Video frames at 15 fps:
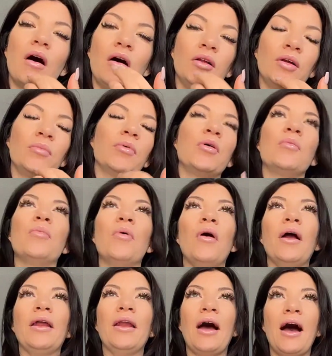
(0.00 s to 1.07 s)
Collarbone
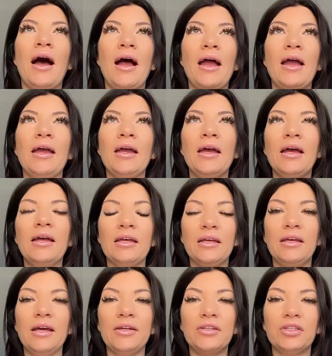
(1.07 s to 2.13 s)
point, I
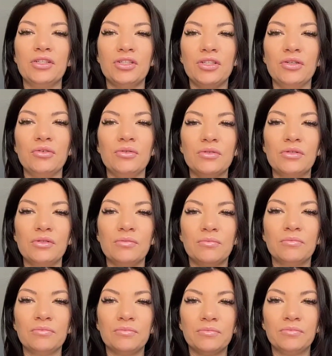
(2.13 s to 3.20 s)
get to choose.